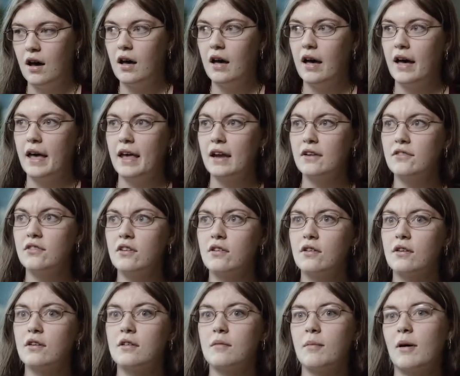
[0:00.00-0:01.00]
I actually
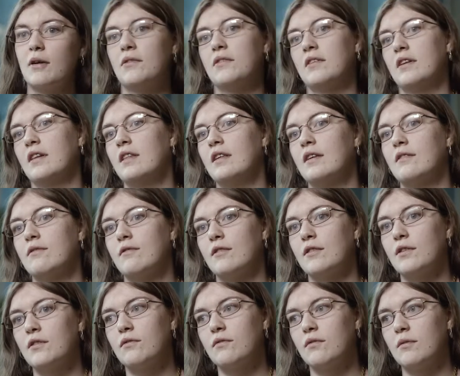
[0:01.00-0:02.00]
heard about CityLink
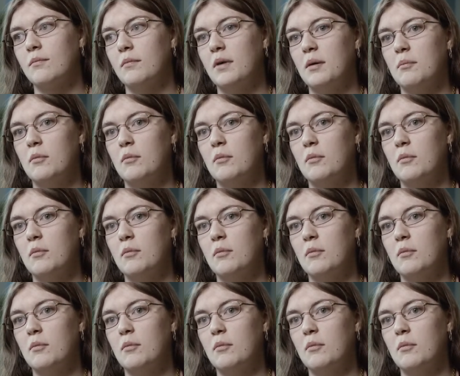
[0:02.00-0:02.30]
first from my